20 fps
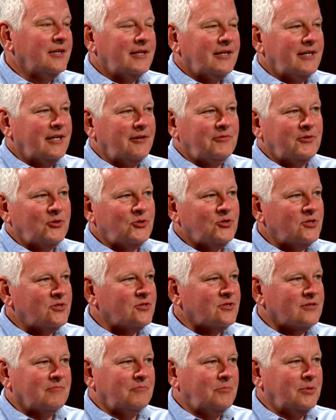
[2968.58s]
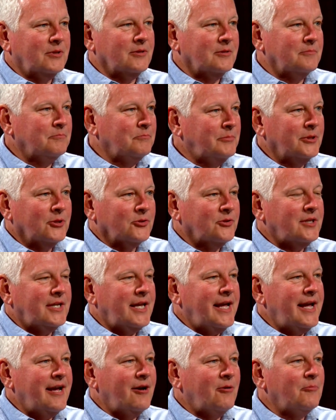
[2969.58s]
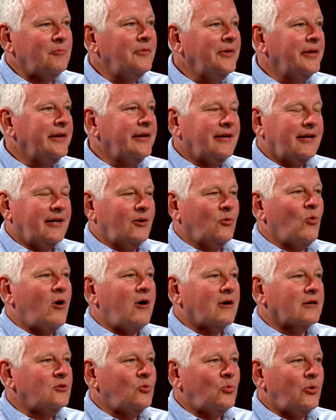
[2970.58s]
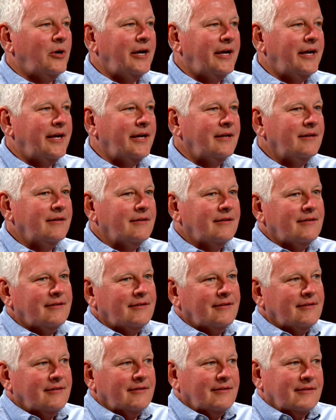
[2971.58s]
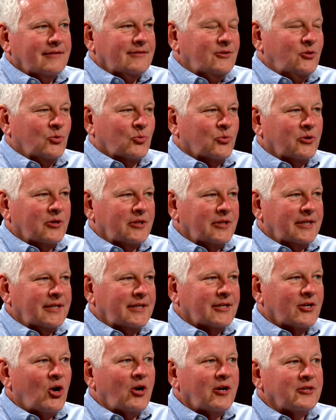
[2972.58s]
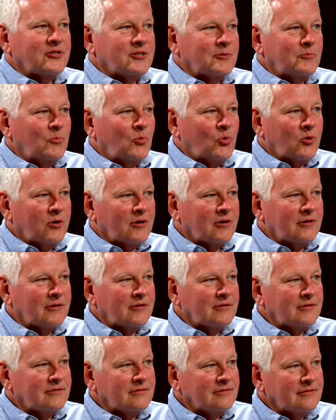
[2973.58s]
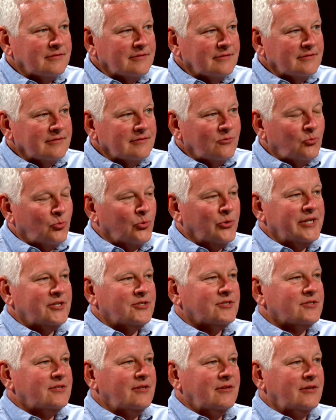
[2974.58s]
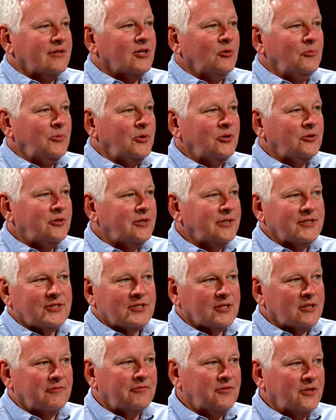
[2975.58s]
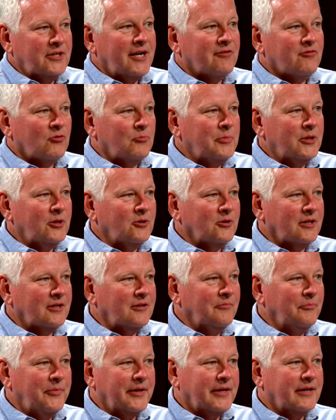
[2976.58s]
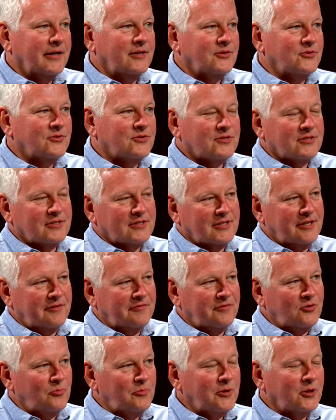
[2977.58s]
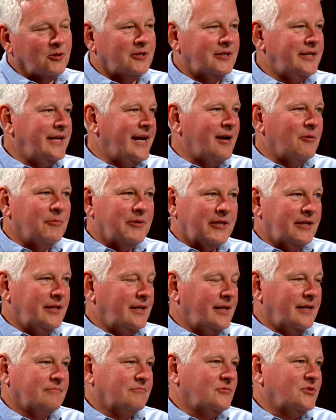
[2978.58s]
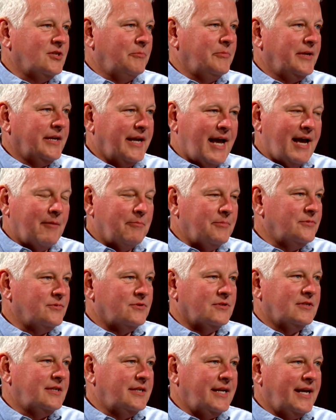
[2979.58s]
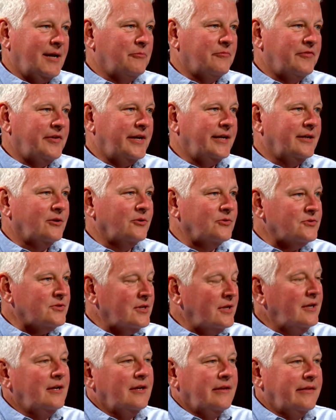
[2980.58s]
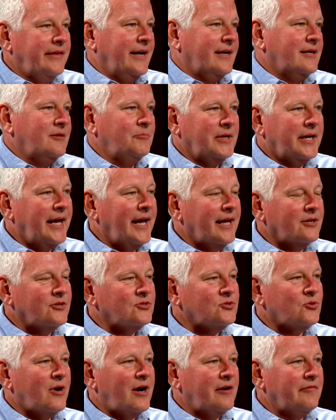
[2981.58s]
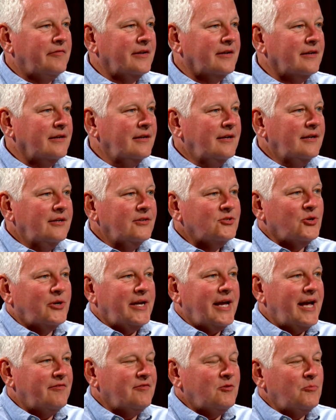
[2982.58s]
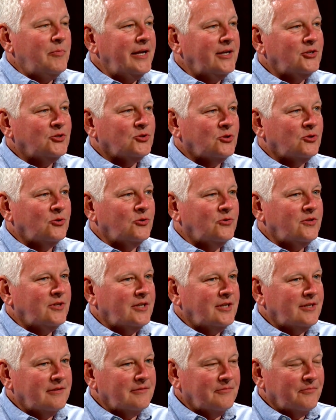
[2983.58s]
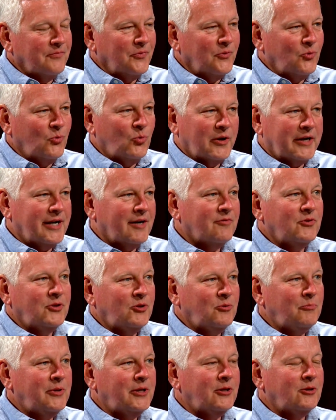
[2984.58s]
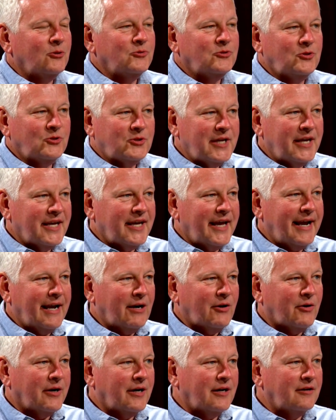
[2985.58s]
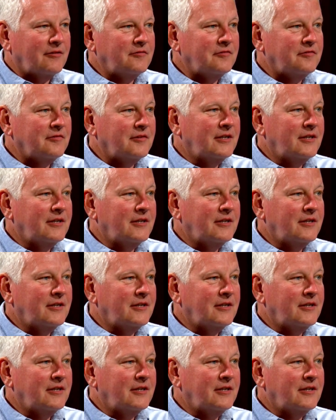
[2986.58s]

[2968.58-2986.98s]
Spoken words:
If you just built the dam and walked away, you're really causing more risk to the communities than if you never build it. Because if you build a dam and then something happens and the dam fails, that can be catastrophic. So you have to make sure that whatever you build, you take care of.